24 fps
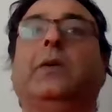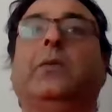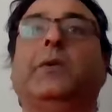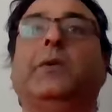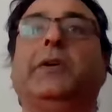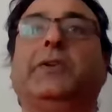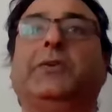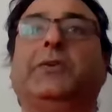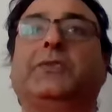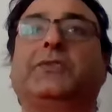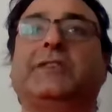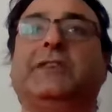
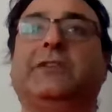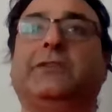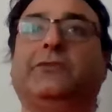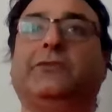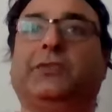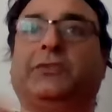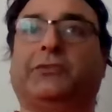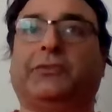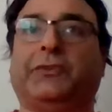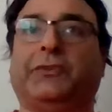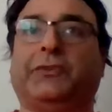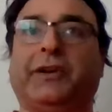when you sit
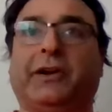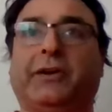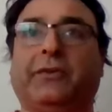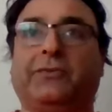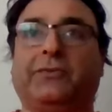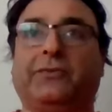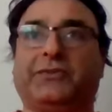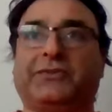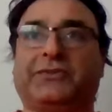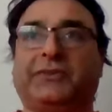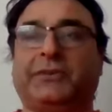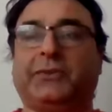for 3
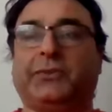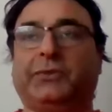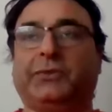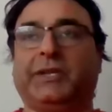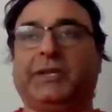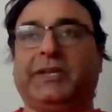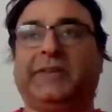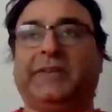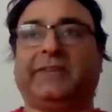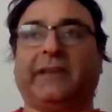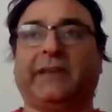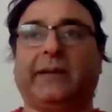hours and do
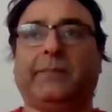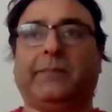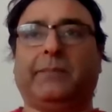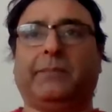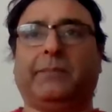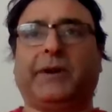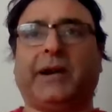the exam,